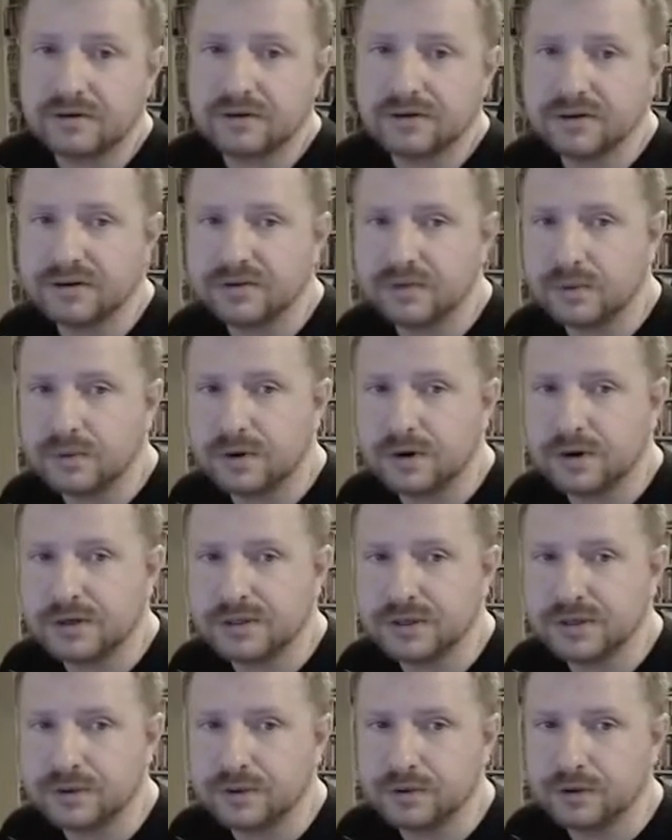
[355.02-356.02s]
I just want to
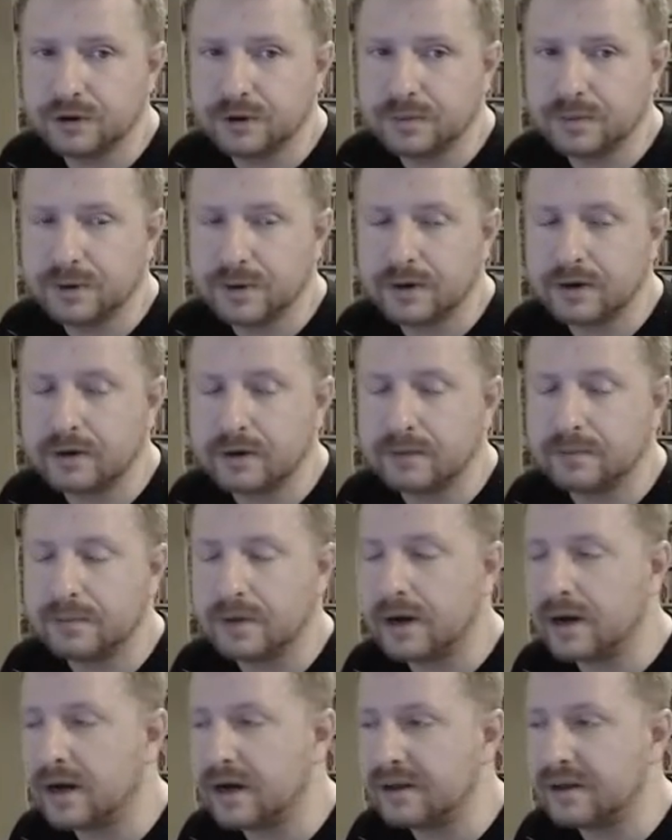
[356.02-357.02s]
show a little bit
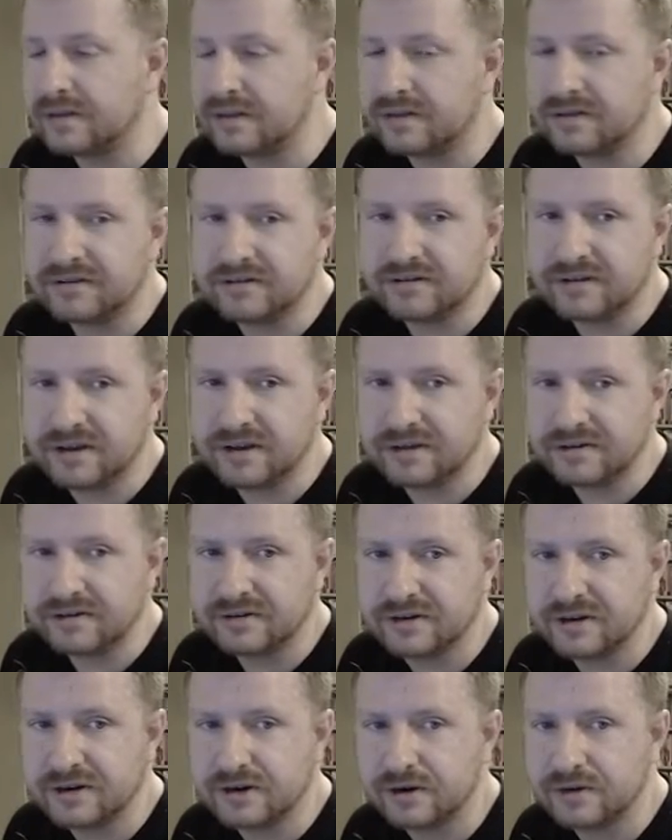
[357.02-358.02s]
behind the scenes
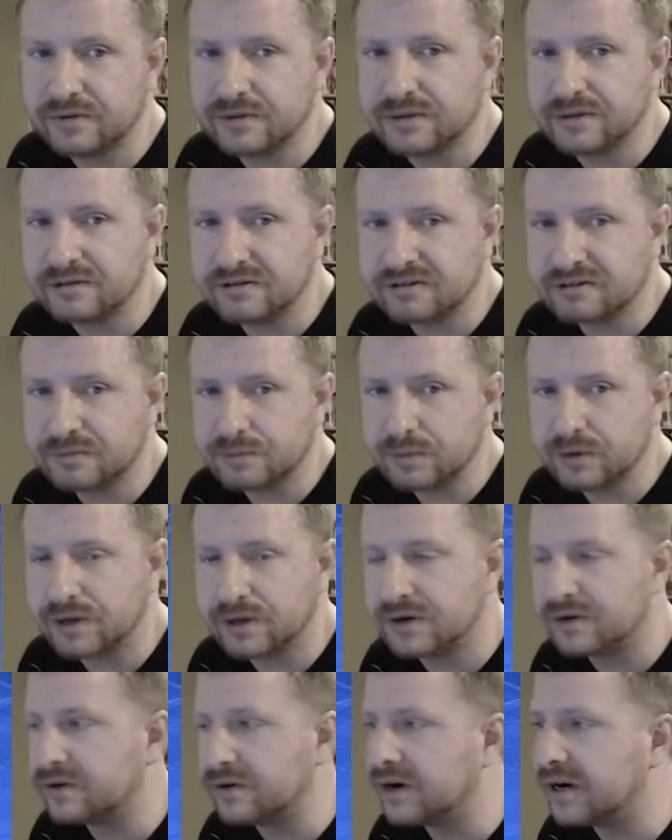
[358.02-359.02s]
here. This is
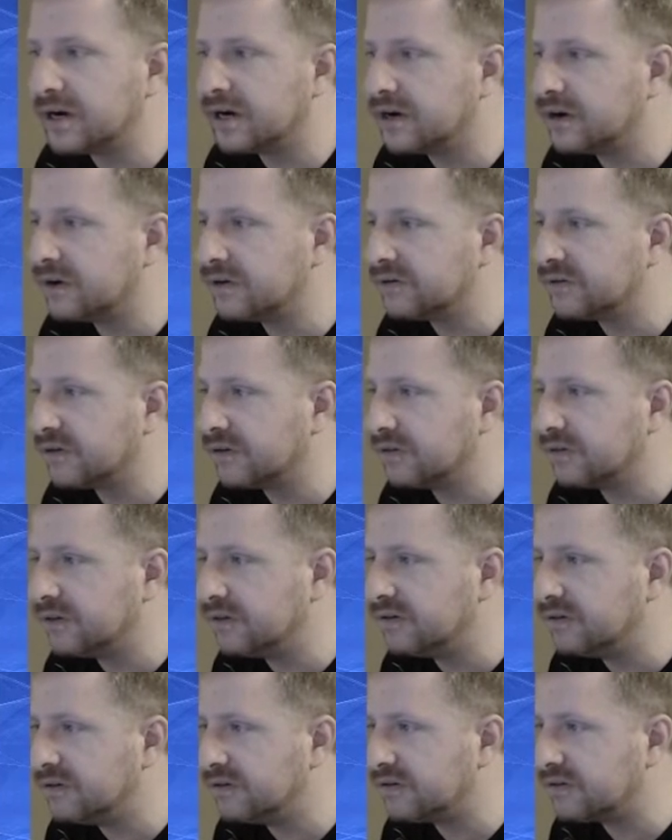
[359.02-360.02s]
Blender right here. So
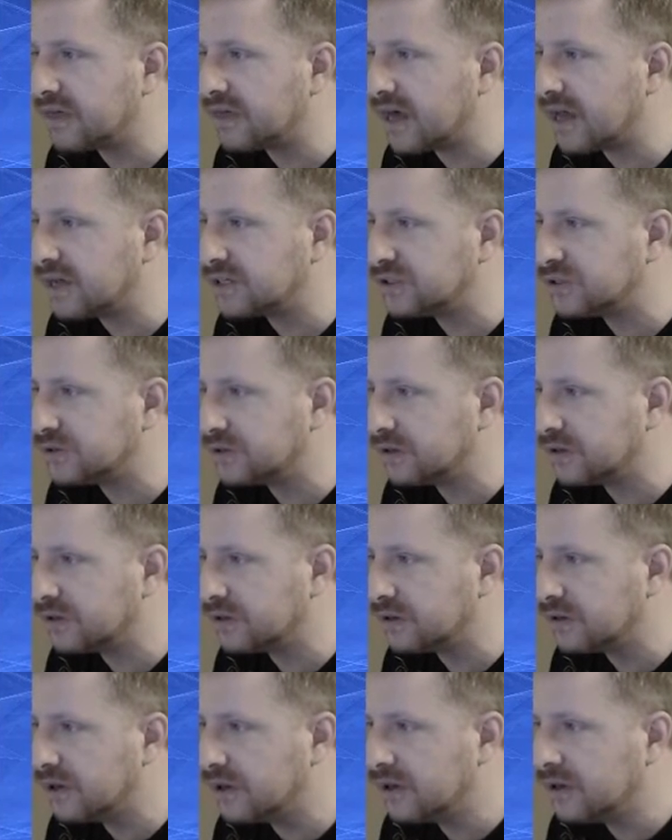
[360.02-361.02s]
this is
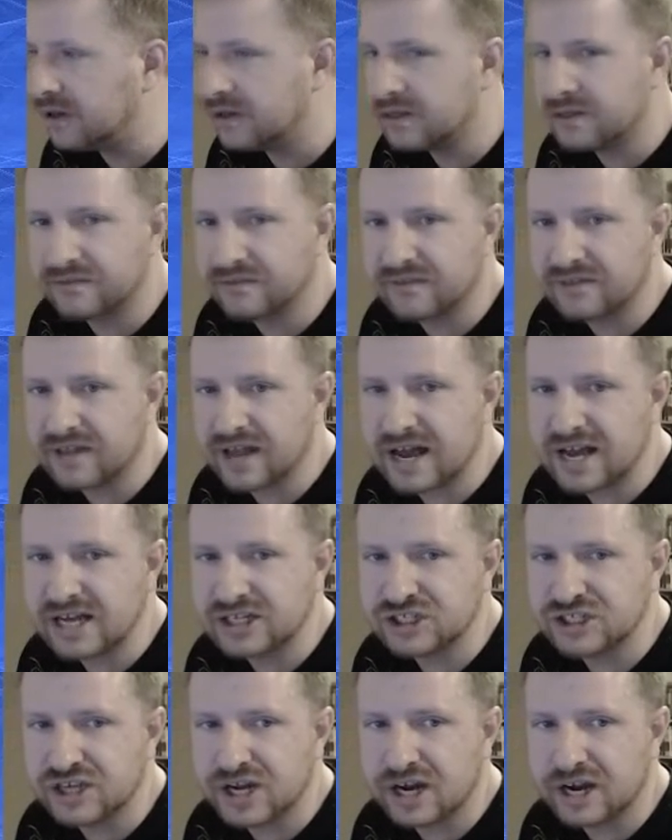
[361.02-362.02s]
actually the
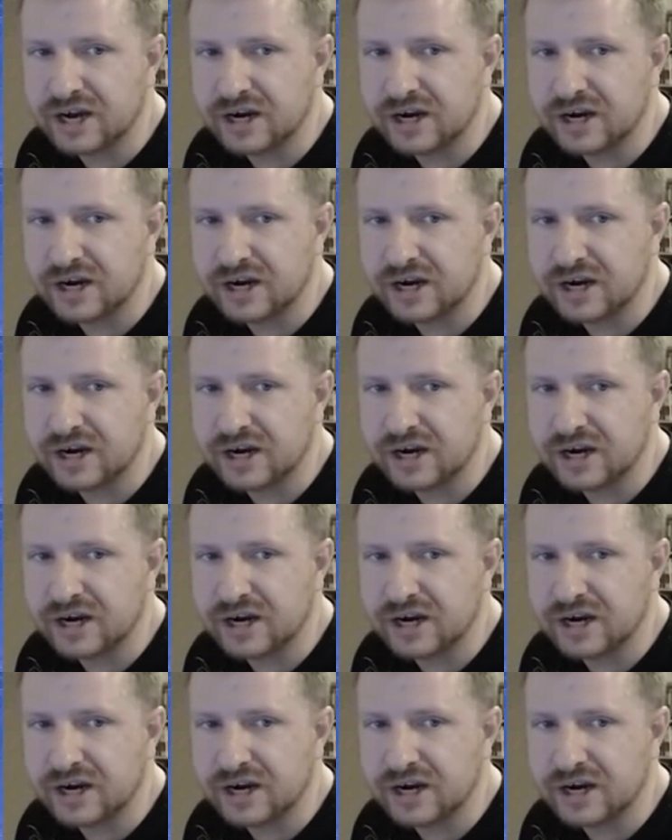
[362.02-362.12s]
Flash Guy